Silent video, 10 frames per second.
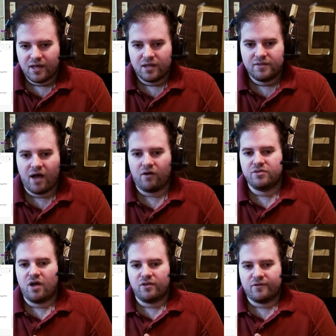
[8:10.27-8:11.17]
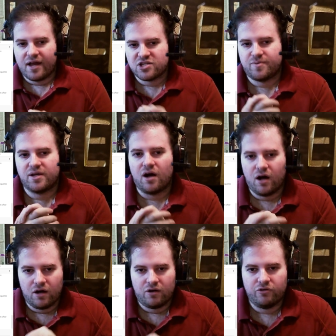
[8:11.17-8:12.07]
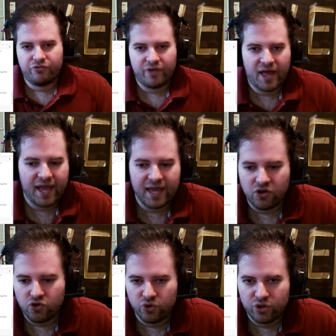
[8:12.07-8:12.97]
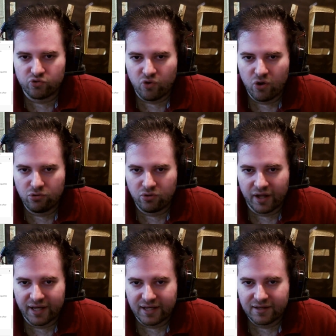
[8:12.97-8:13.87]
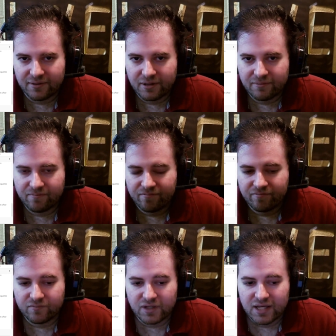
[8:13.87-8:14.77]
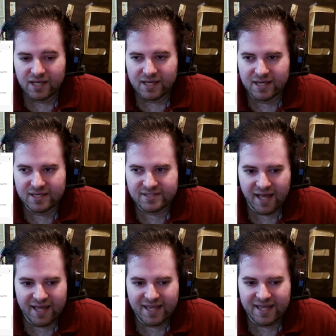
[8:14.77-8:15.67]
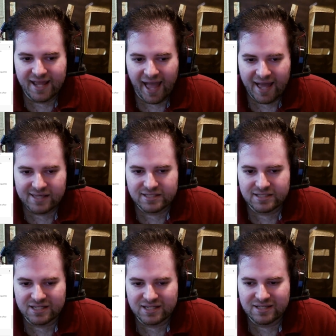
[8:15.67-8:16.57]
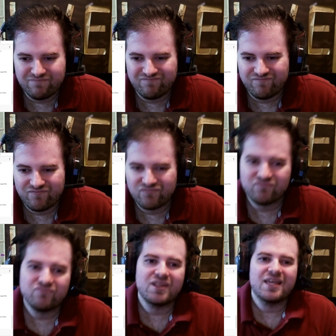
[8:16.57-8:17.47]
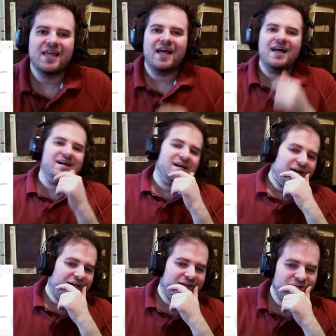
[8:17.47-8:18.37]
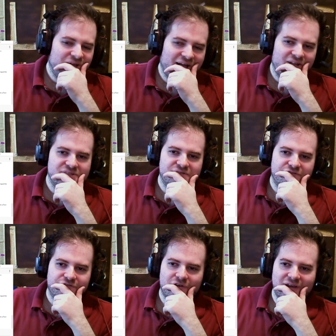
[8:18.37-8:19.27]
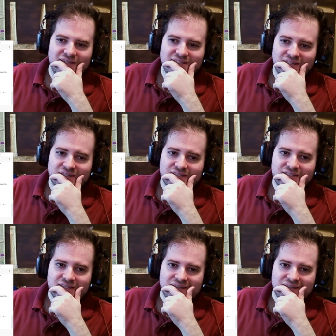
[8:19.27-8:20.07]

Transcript: Now, another aspect of a good roguelike is that it has to, I don't know how to phrase this,